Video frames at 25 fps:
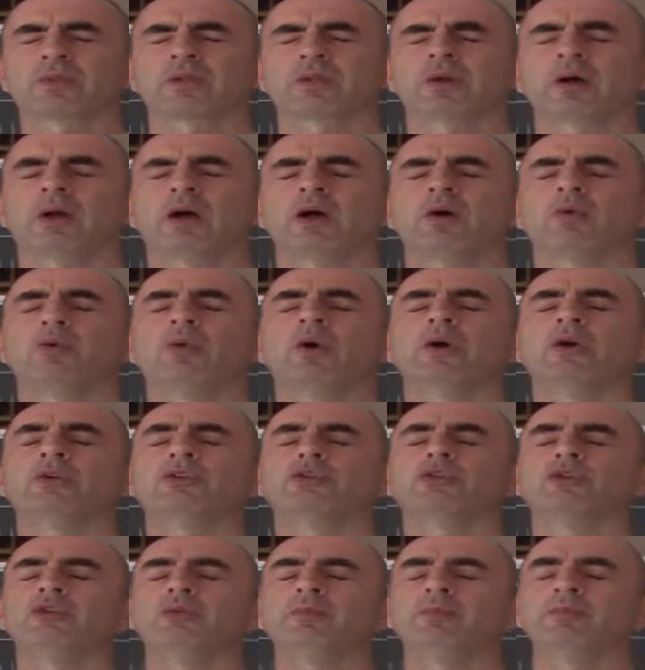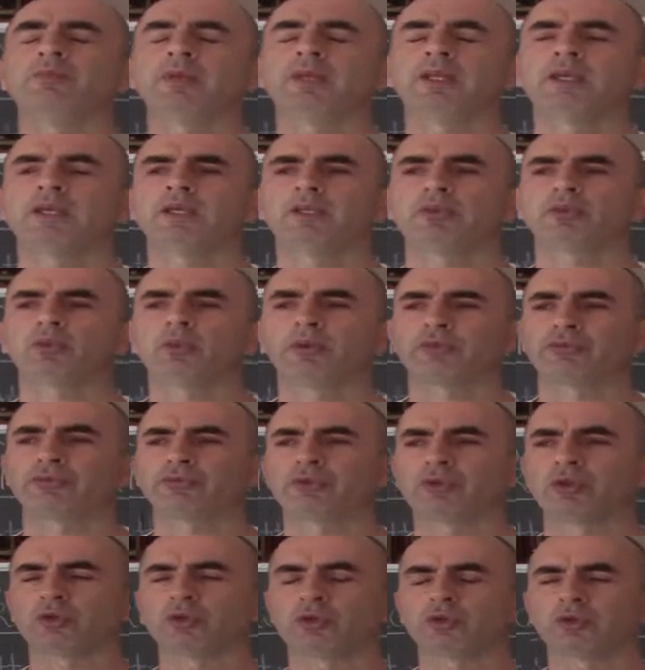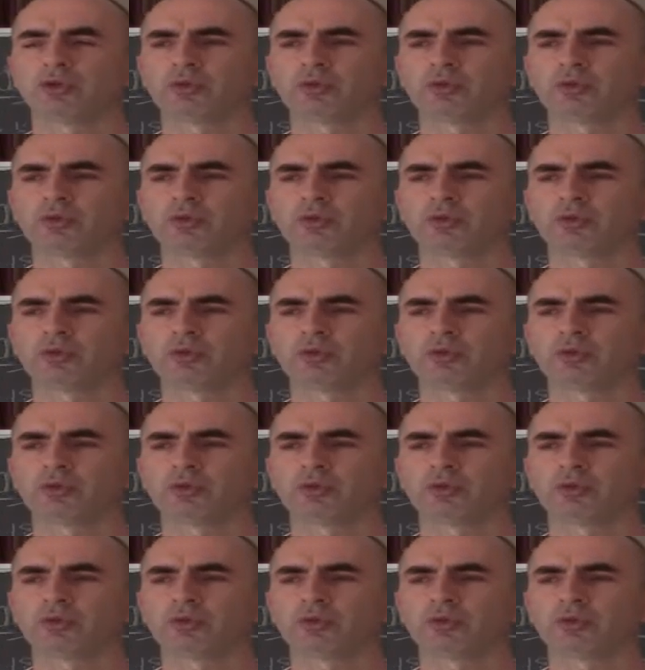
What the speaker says: I want to meet with you.